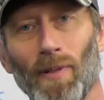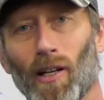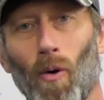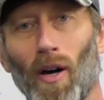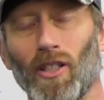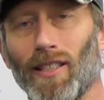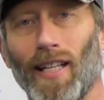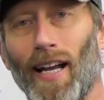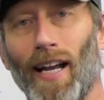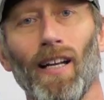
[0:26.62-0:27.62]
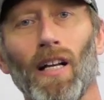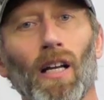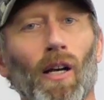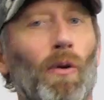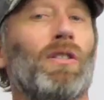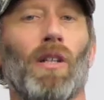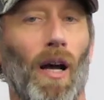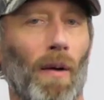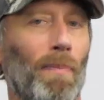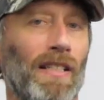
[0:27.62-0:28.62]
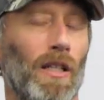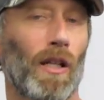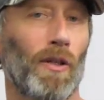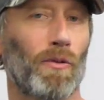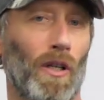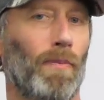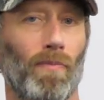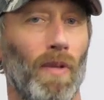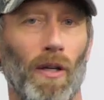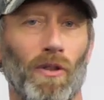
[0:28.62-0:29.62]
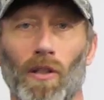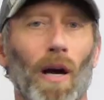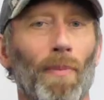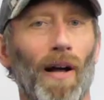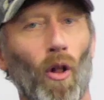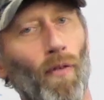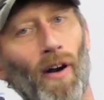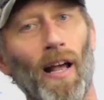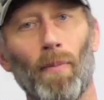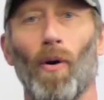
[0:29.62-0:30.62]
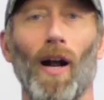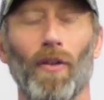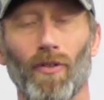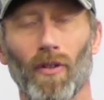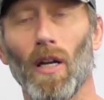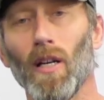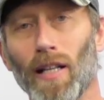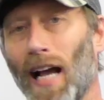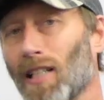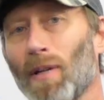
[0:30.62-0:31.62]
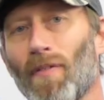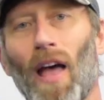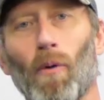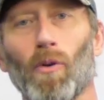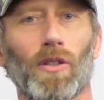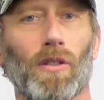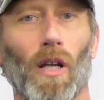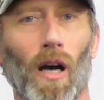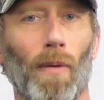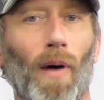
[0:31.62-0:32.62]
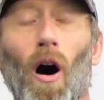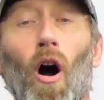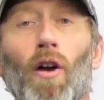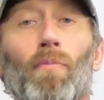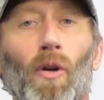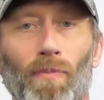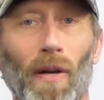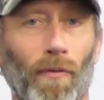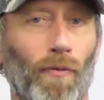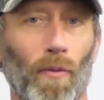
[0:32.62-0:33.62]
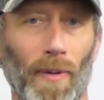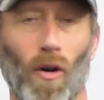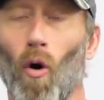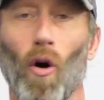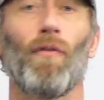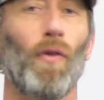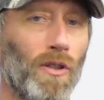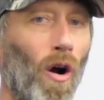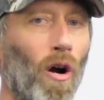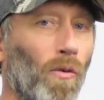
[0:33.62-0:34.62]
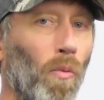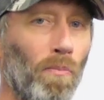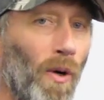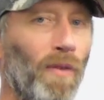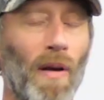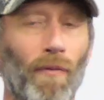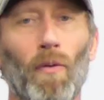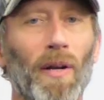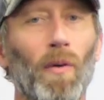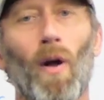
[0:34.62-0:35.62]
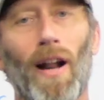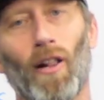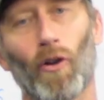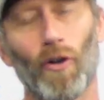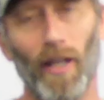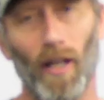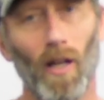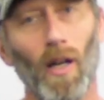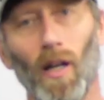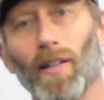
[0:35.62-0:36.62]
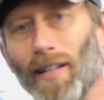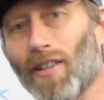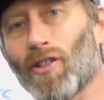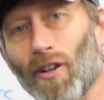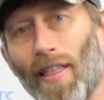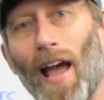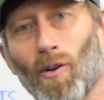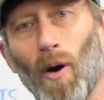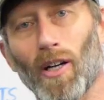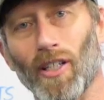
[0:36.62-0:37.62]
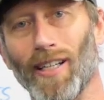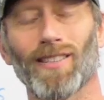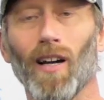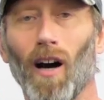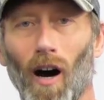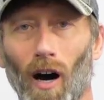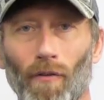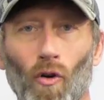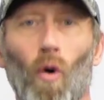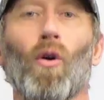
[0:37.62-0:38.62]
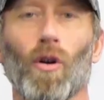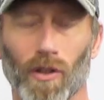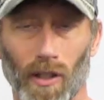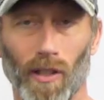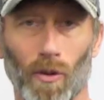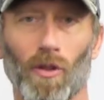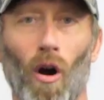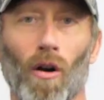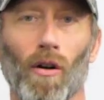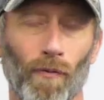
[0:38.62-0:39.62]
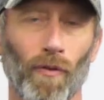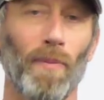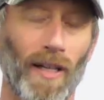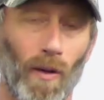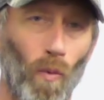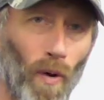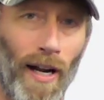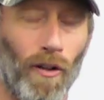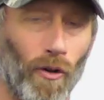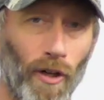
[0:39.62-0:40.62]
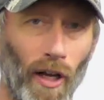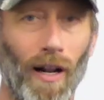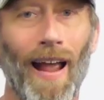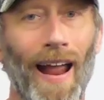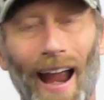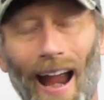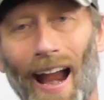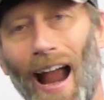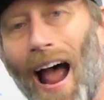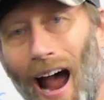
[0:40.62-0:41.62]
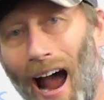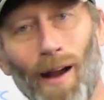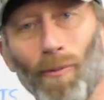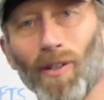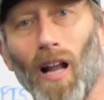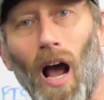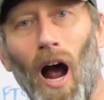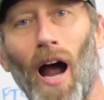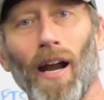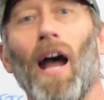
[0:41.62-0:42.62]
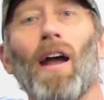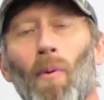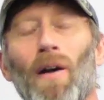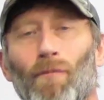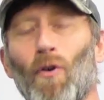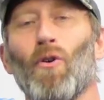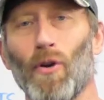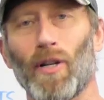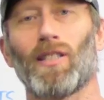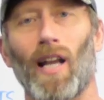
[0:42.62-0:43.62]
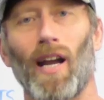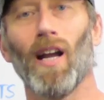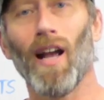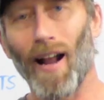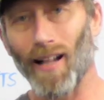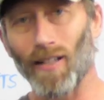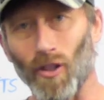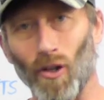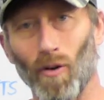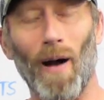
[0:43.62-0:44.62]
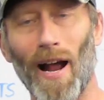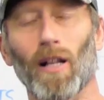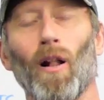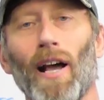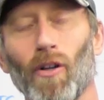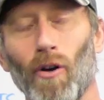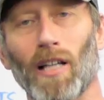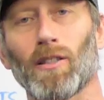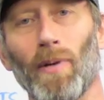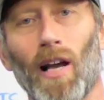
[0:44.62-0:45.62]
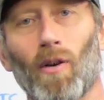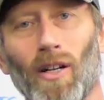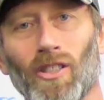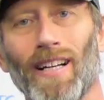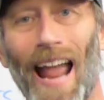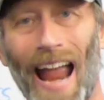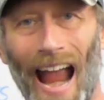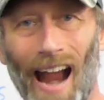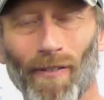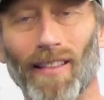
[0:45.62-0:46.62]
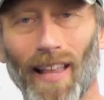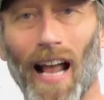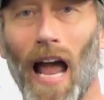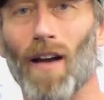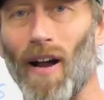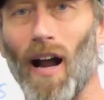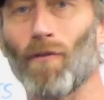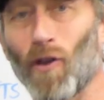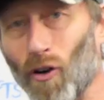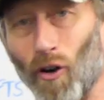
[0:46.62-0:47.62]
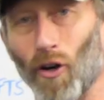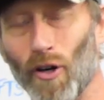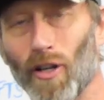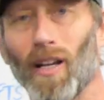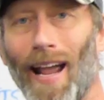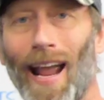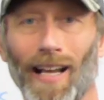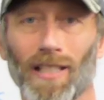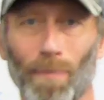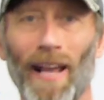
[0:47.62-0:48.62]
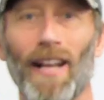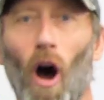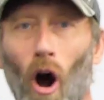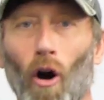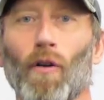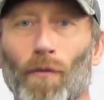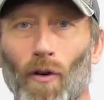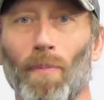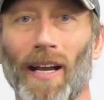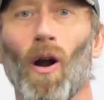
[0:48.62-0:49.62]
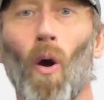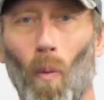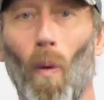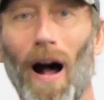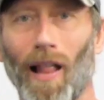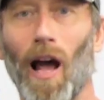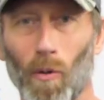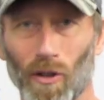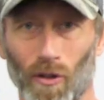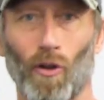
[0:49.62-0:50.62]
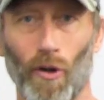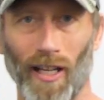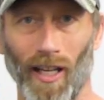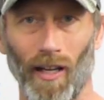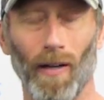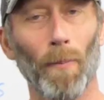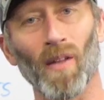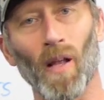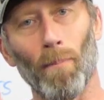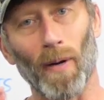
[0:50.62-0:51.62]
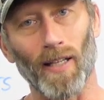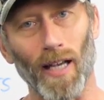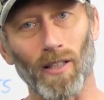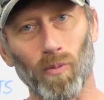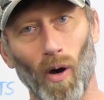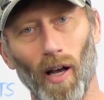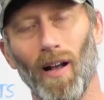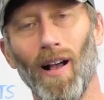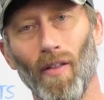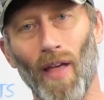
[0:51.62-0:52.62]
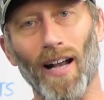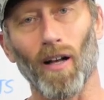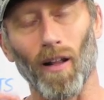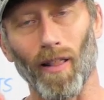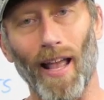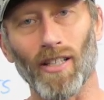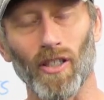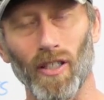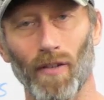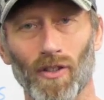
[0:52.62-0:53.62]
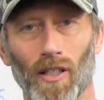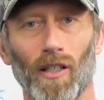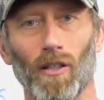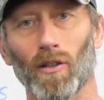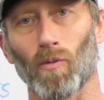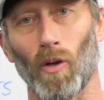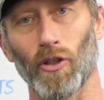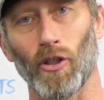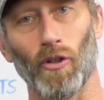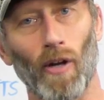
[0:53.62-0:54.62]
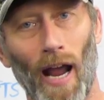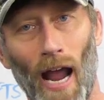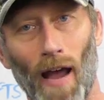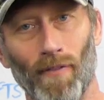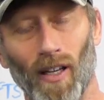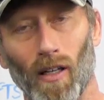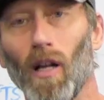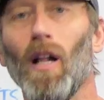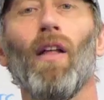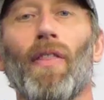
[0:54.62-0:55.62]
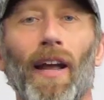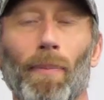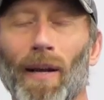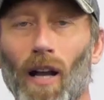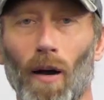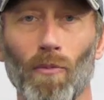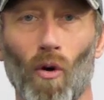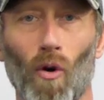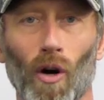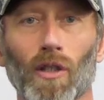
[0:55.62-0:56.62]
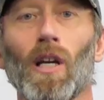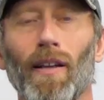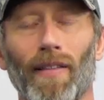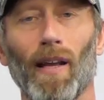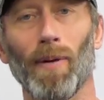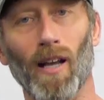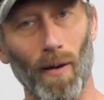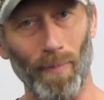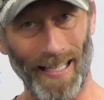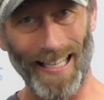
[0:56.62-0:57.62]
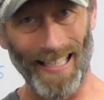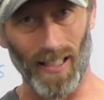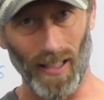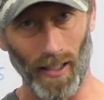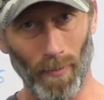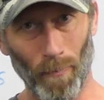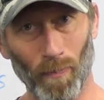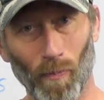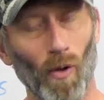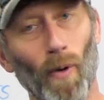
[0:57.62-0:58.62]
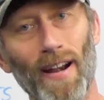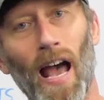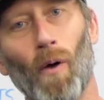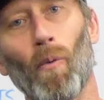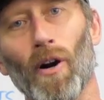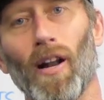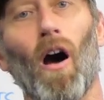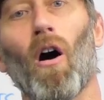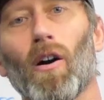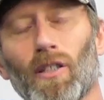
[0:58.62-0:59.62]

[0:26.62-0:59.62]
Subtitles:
me a question today. It was basically it was a dumbbell overhead press. They asked me if that was a hard movement for me, or if it was a hard movement for me when I learned it. The answer to that question is, of course, it was hard for me when I learned it. I went further to say to my client who asked me that question, everything I have ever learned has been hard for me while I was learning it. But guess what? That collection of skills, once you have it, they become yours, they become easy. Right now, we're in a hard